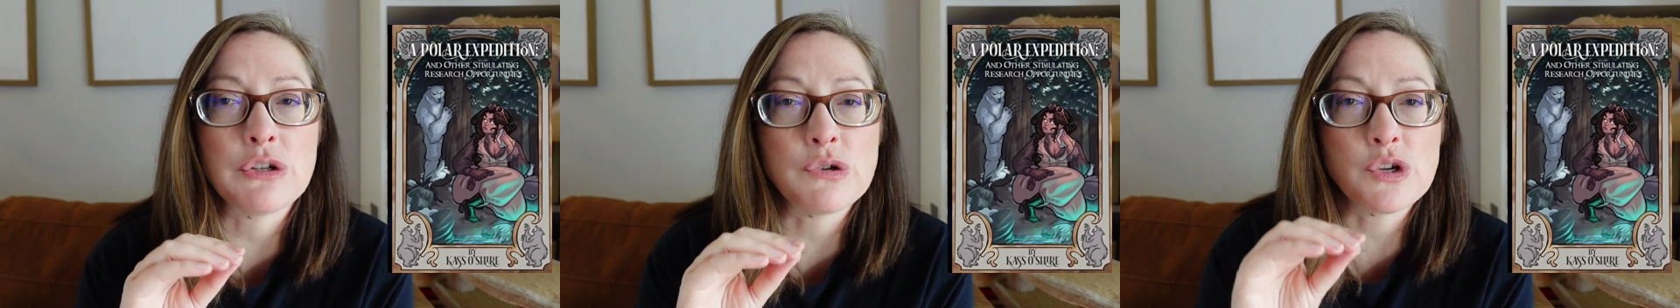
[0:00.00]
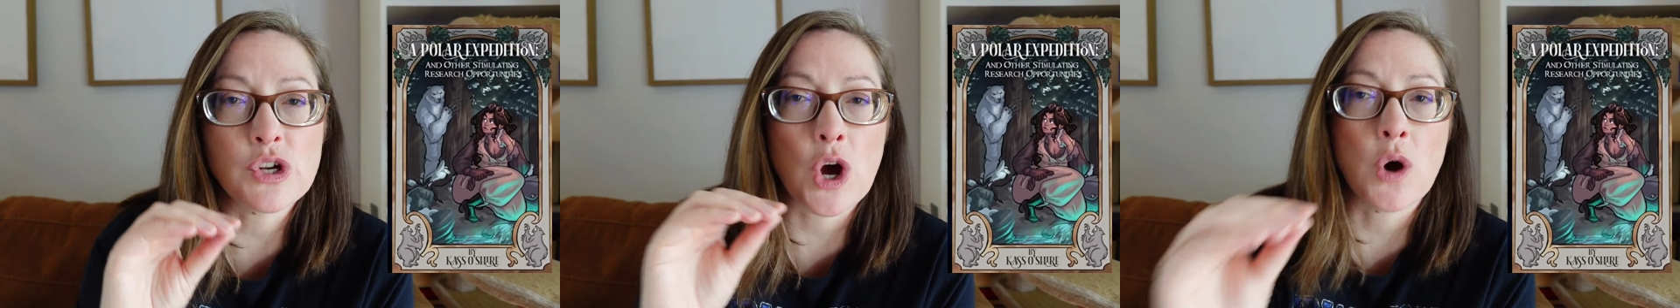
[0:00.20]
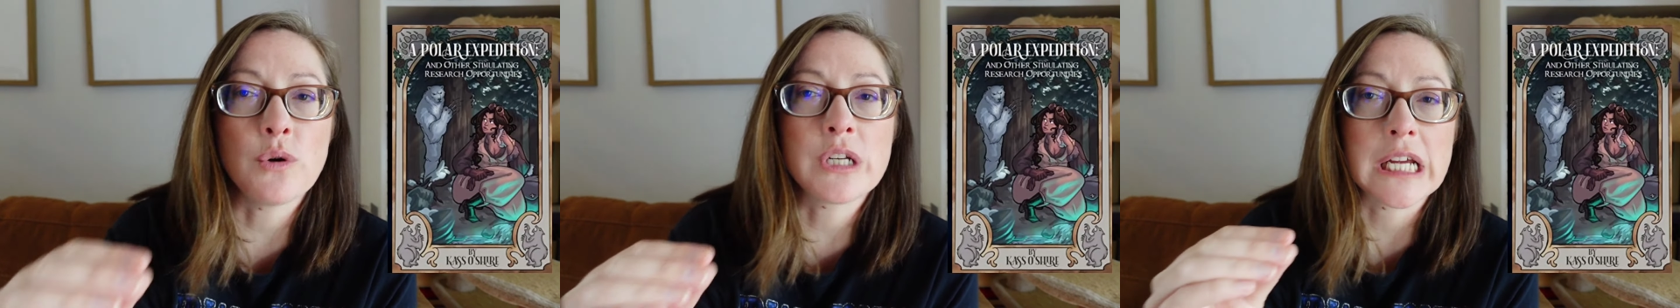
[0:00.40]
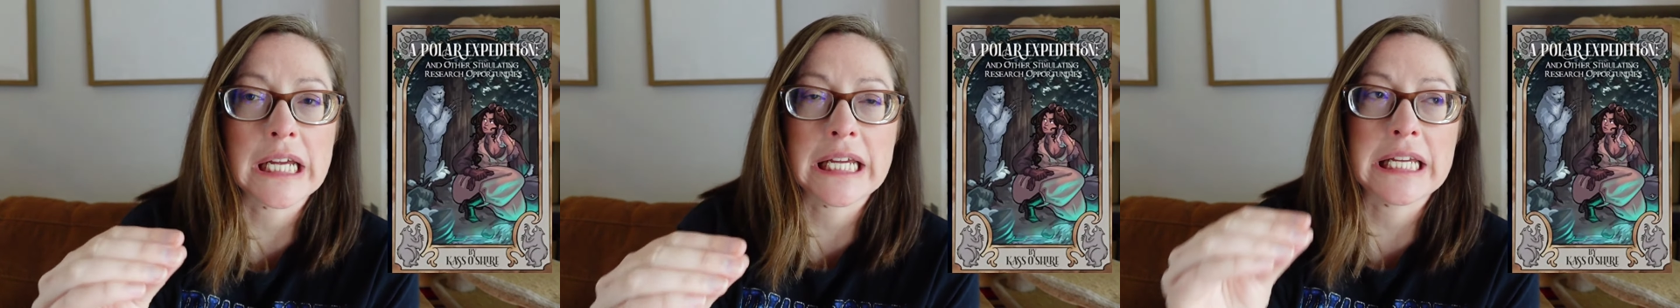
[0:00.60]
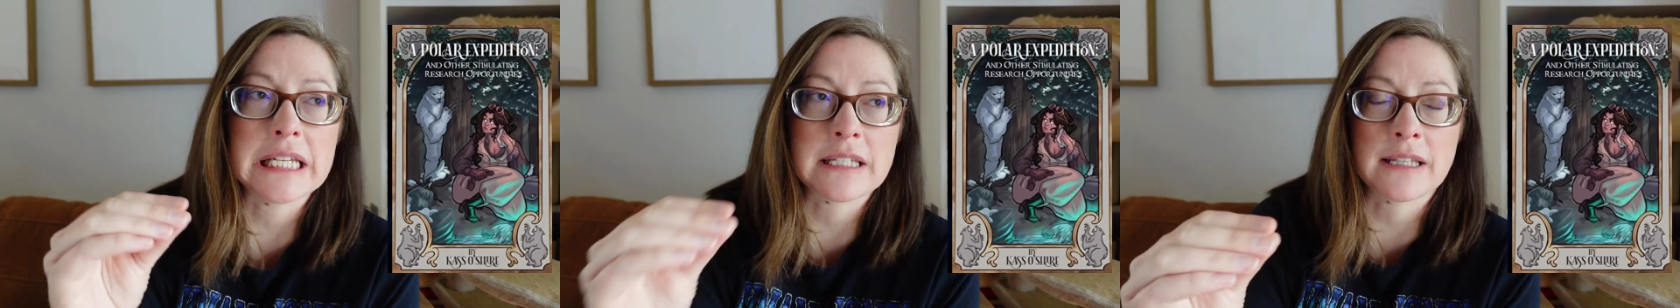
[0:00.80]
to go to
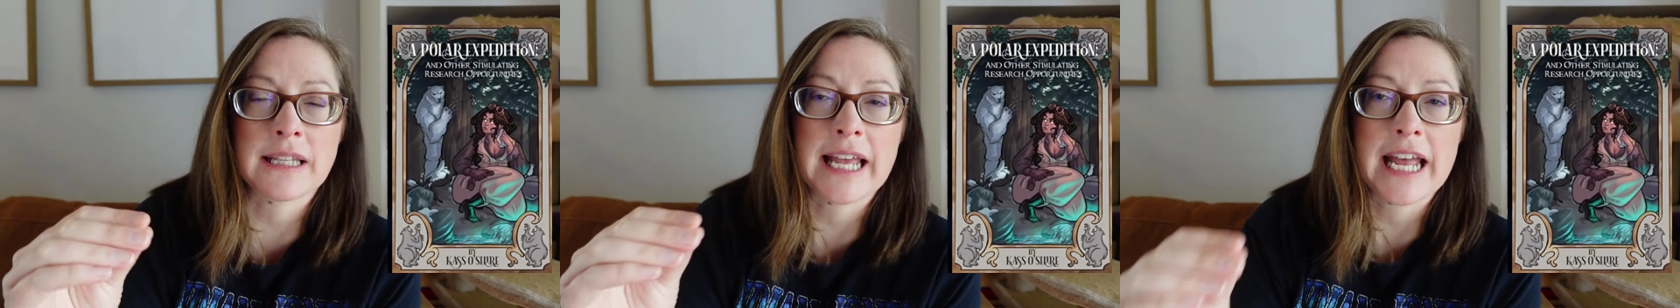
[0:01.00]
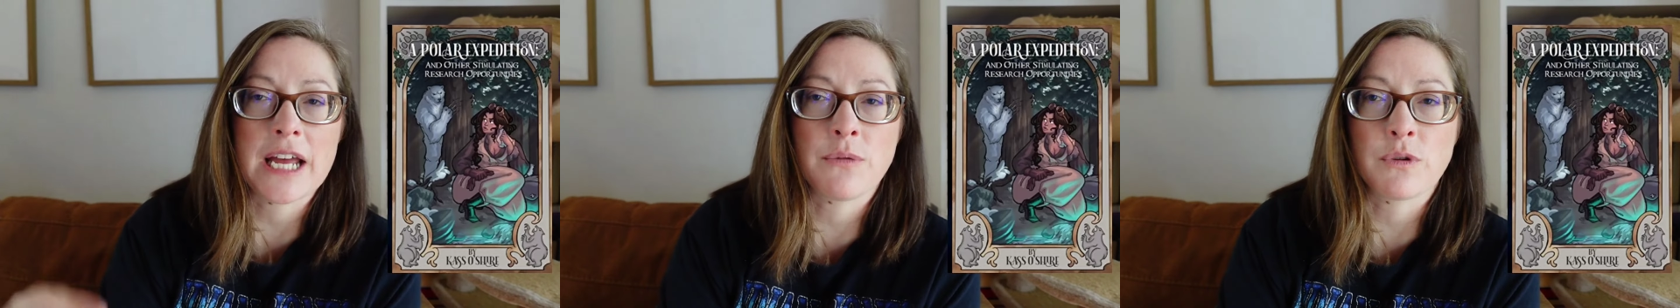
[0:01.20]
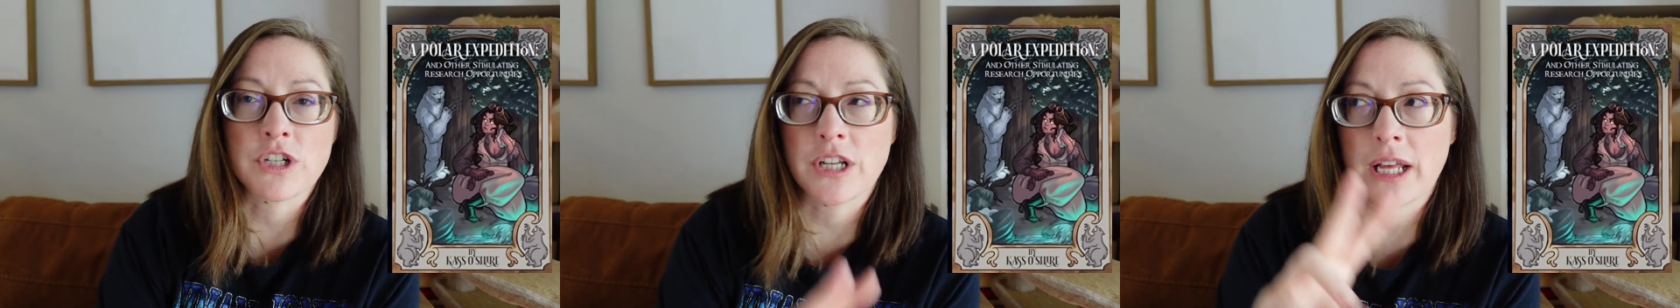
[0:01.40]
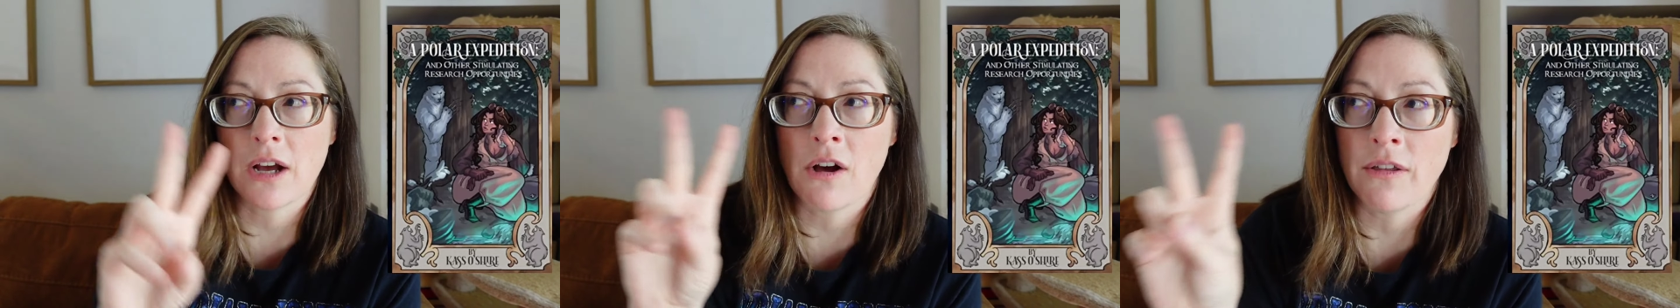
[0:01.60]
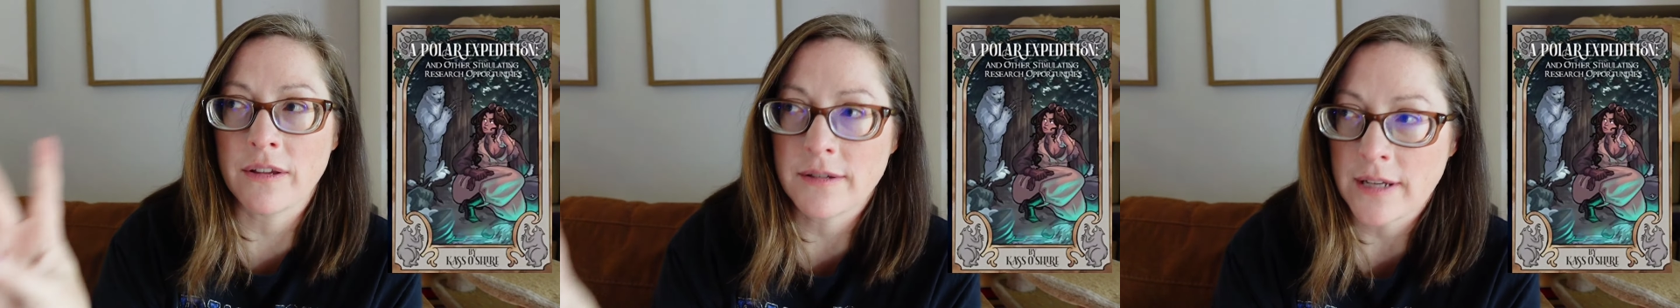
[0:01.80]
his land, which they
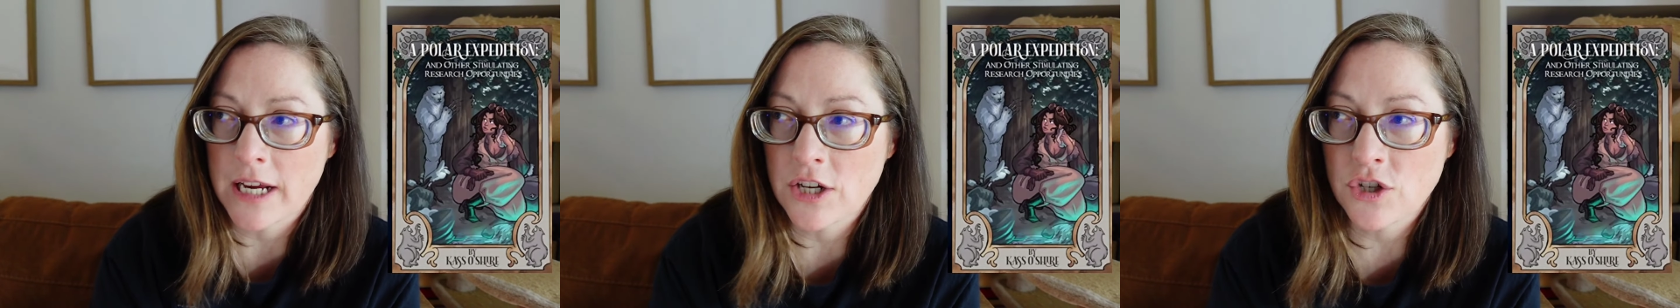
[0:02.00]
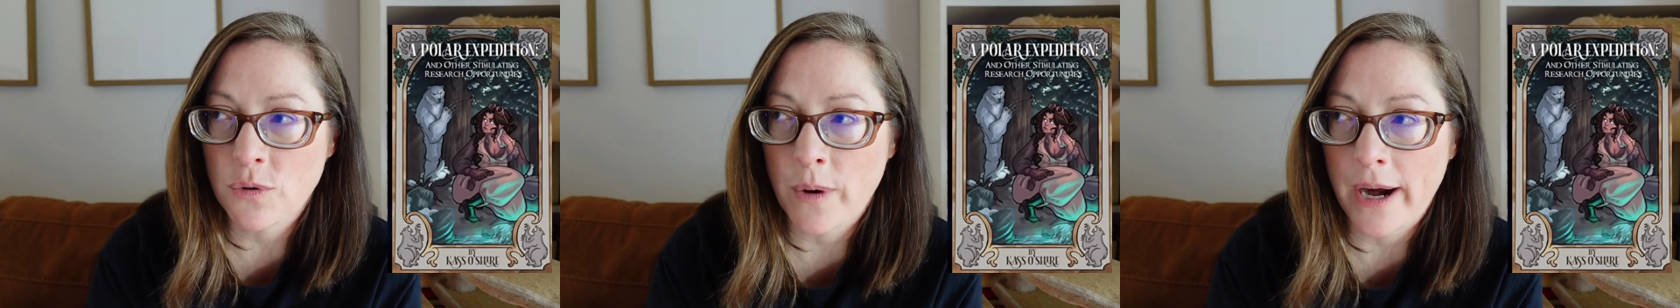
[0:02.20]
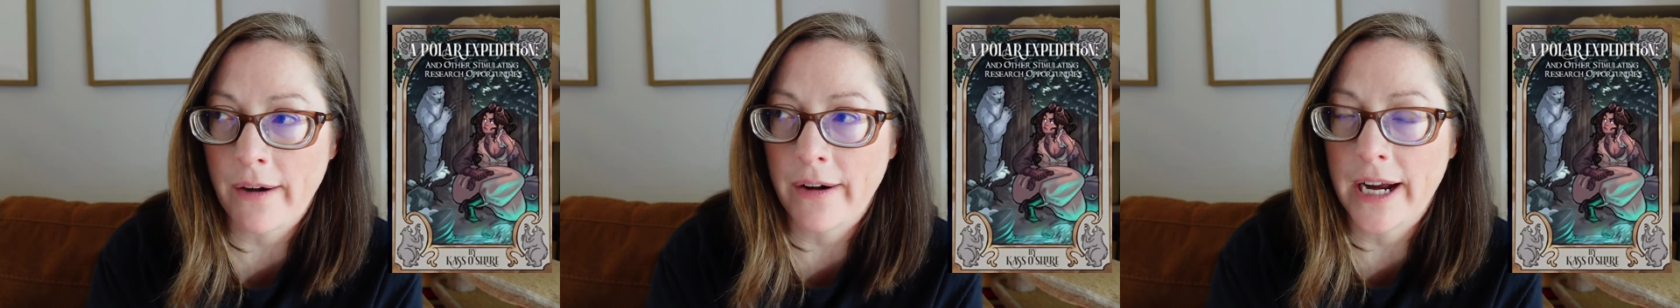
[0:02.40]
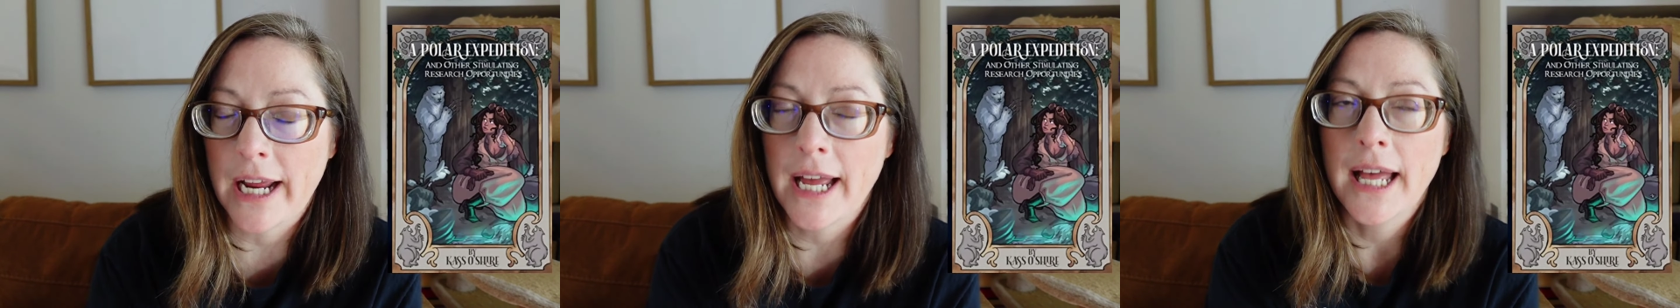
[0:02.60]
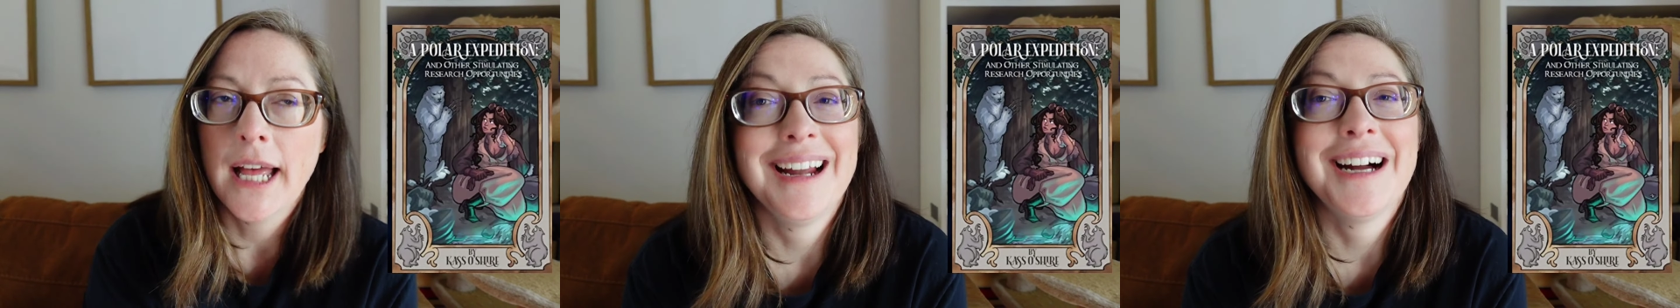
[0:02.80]
call the
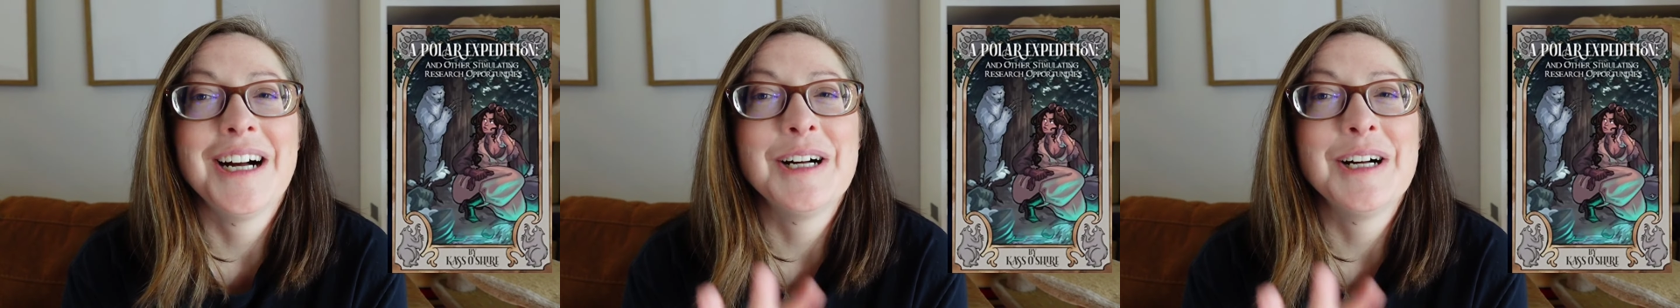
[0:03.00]
sanctuary.